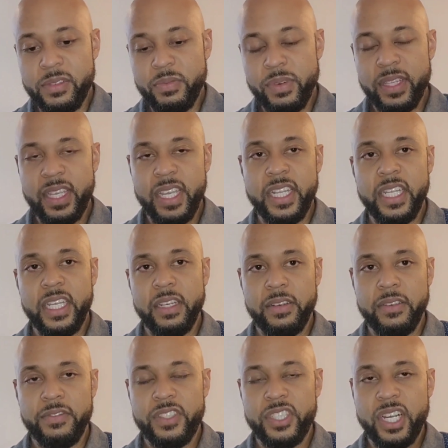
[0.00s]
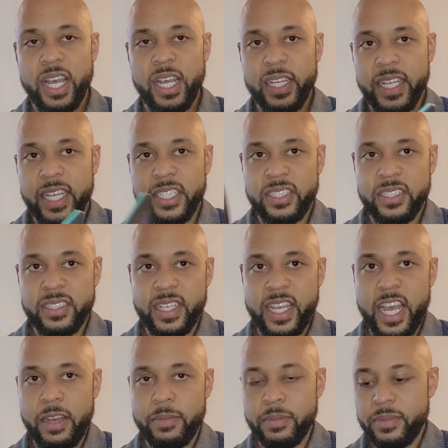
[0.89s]
with any of John Legend's
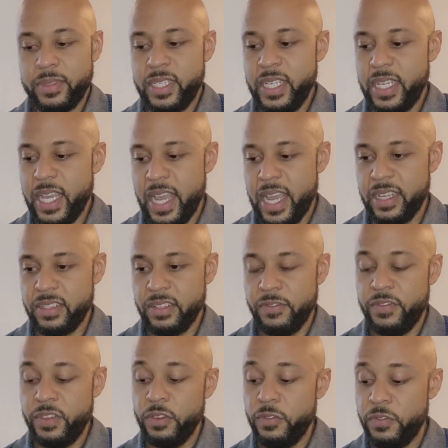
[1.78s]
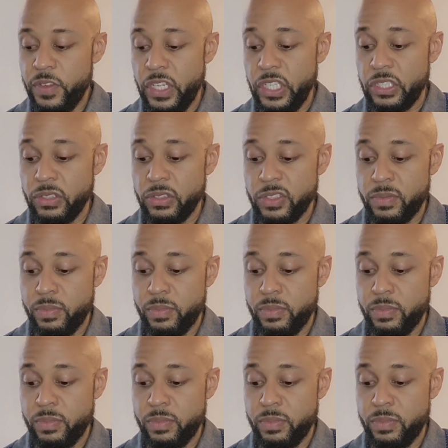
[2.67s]
albums, he has a few features,